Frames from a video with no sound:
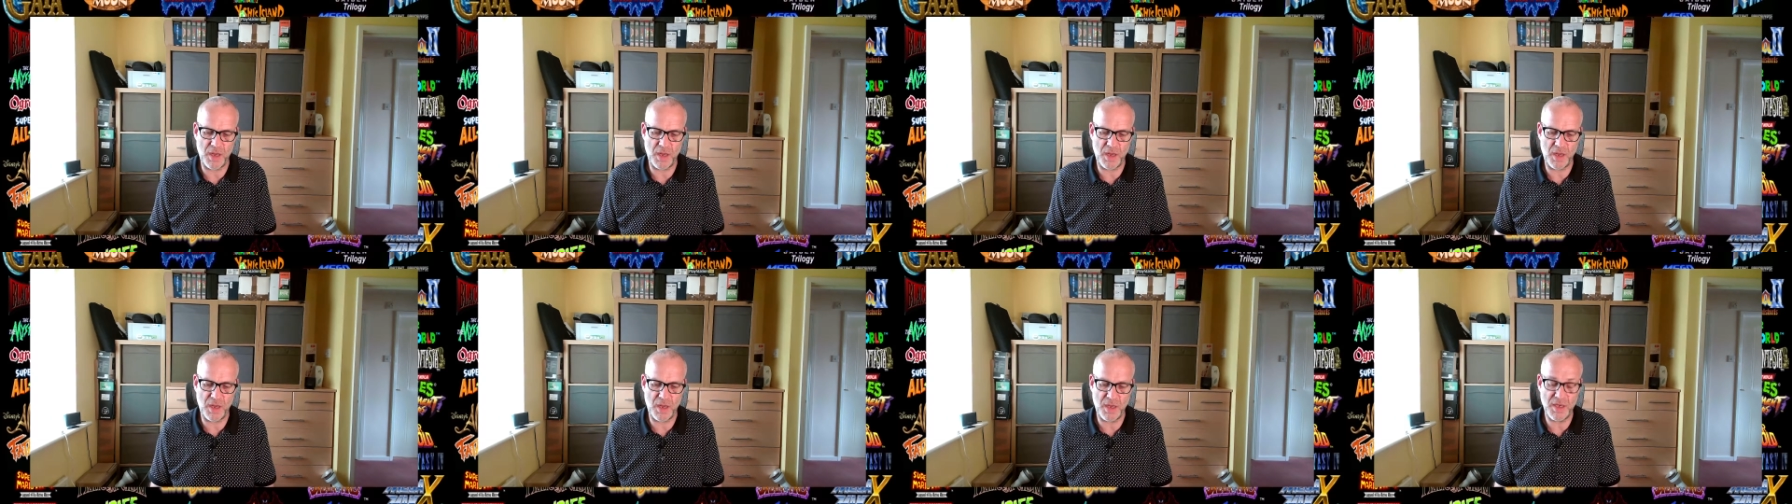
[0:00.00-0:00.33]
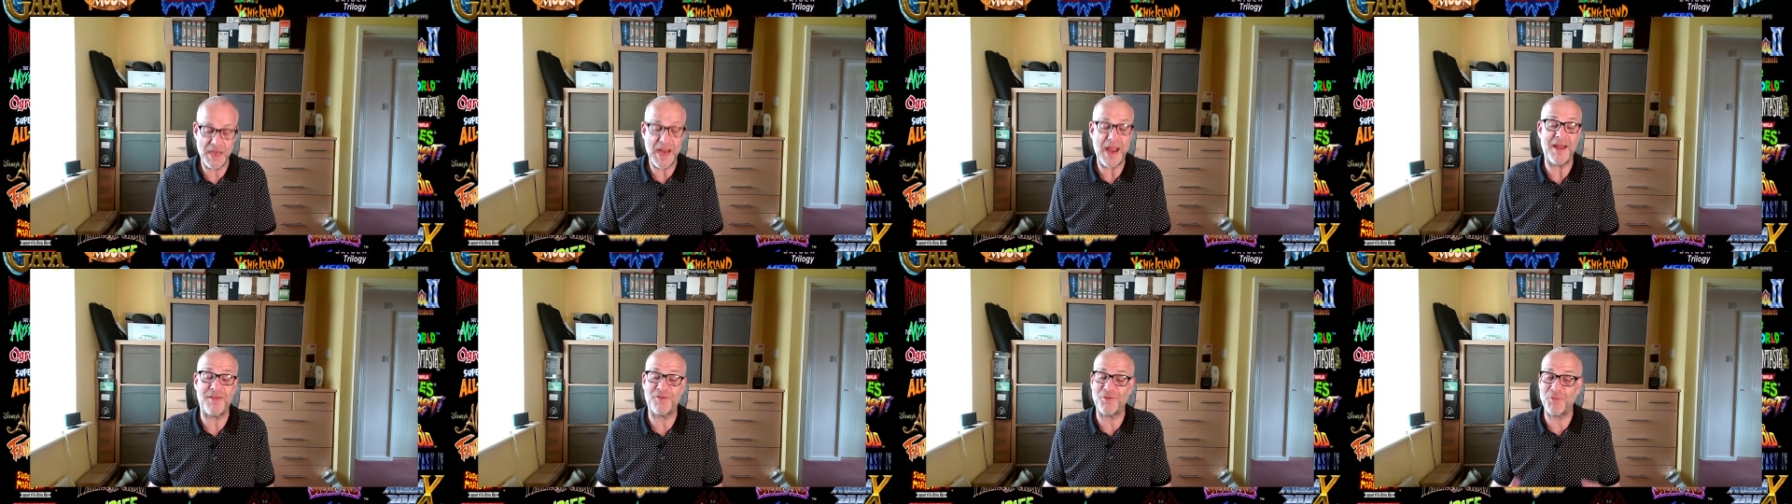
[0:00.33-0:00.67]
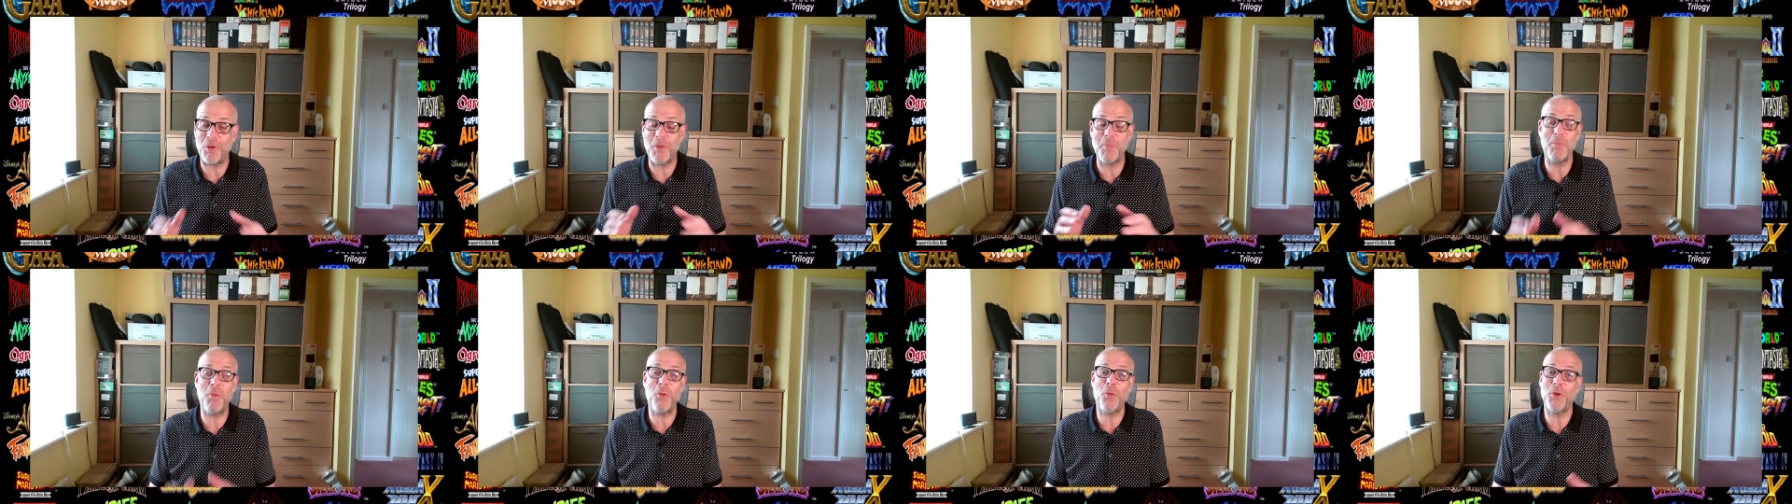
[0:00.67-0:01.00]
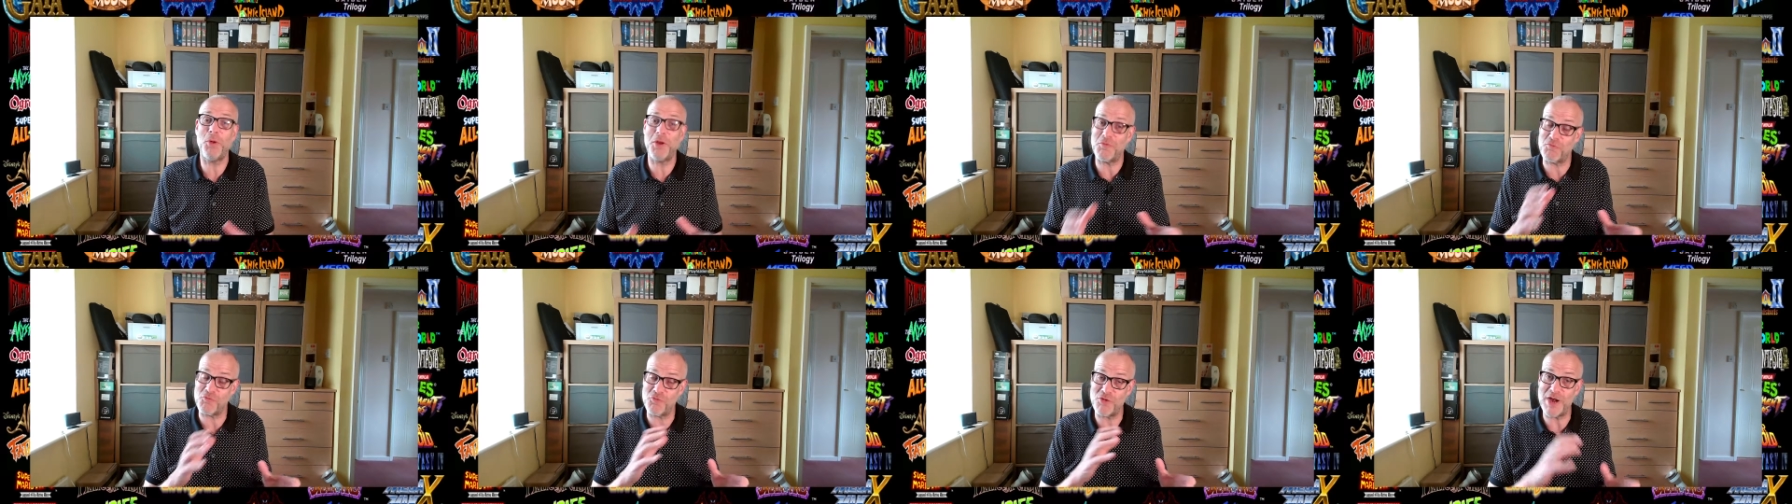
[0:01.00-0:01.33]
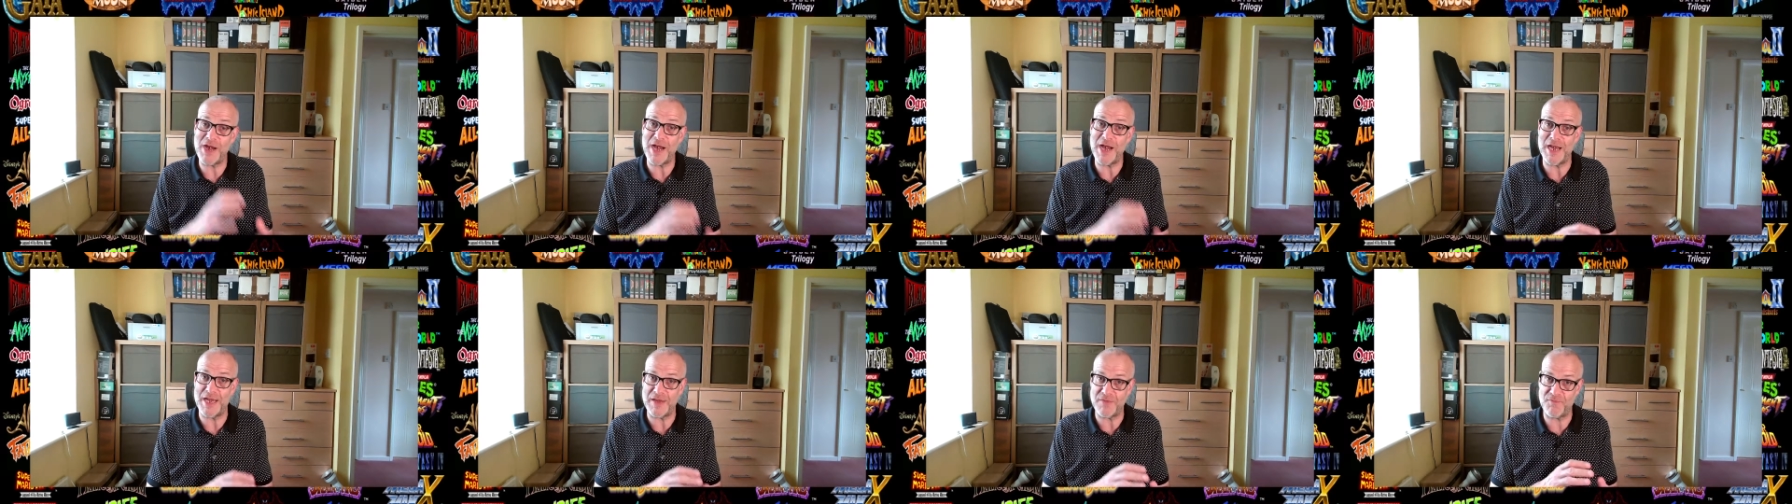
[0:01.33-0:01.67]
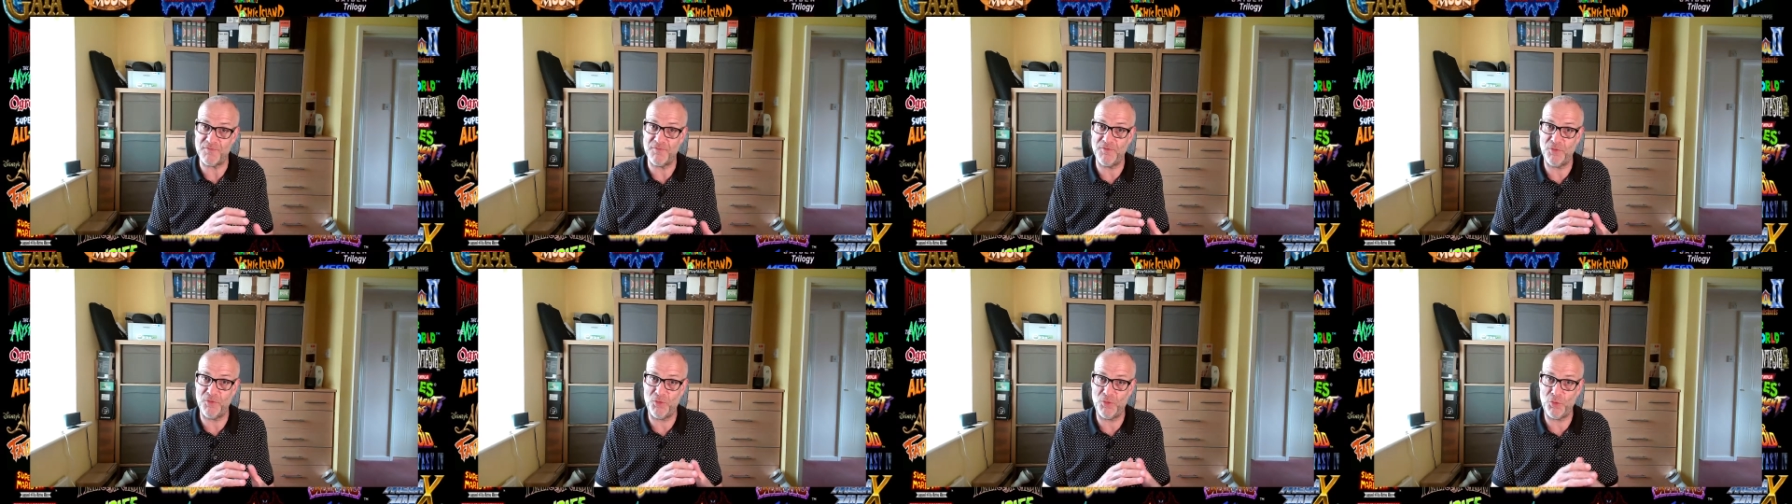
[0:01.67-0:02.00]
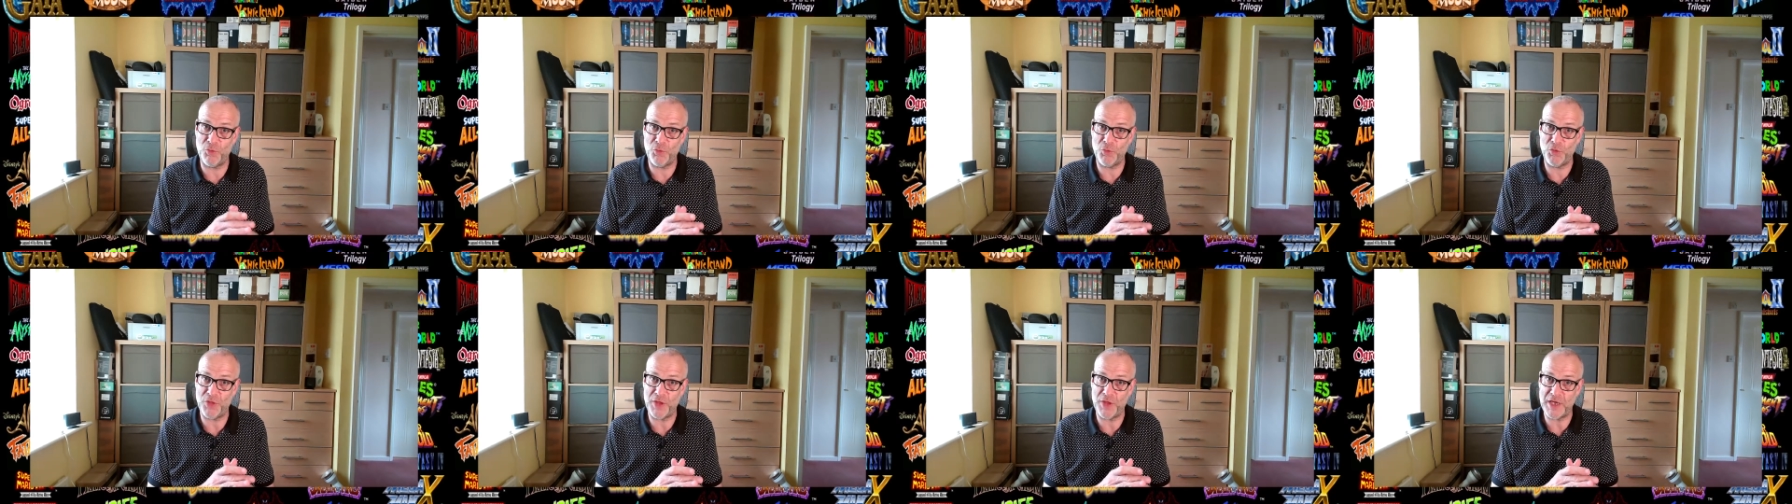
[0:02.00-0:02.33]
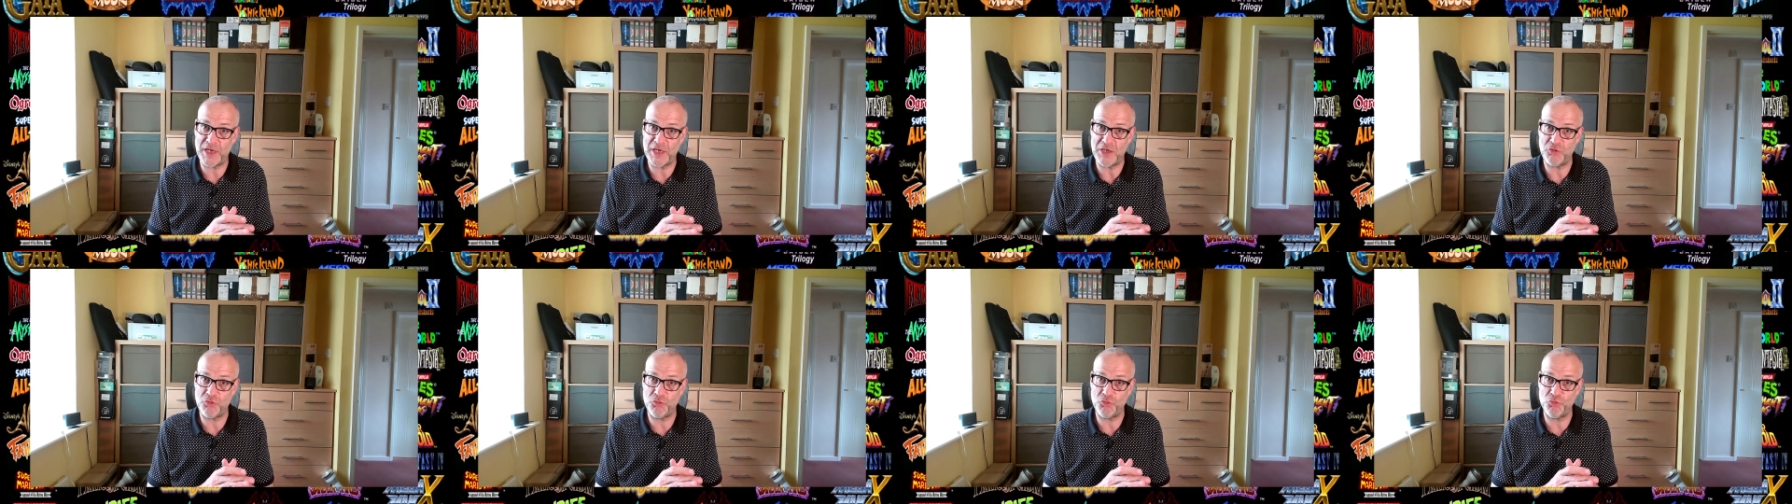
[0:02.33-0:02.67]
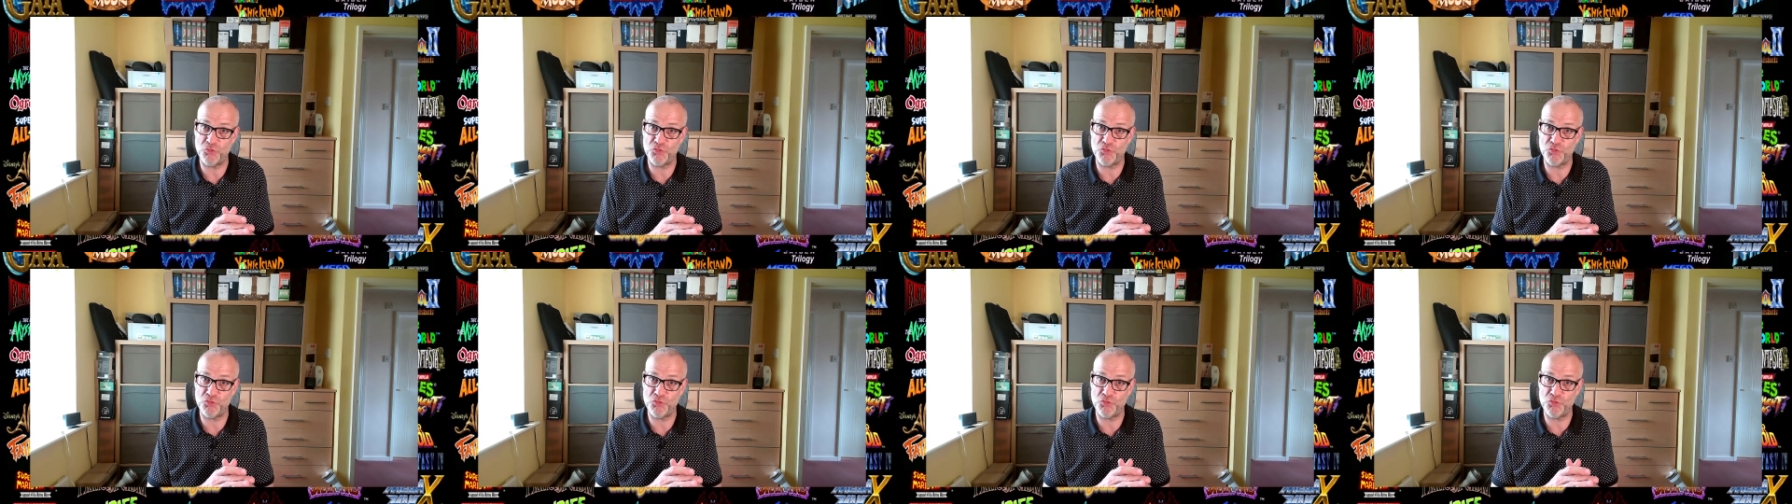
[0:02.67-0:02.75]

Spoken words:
Yeah, so I bought it really for the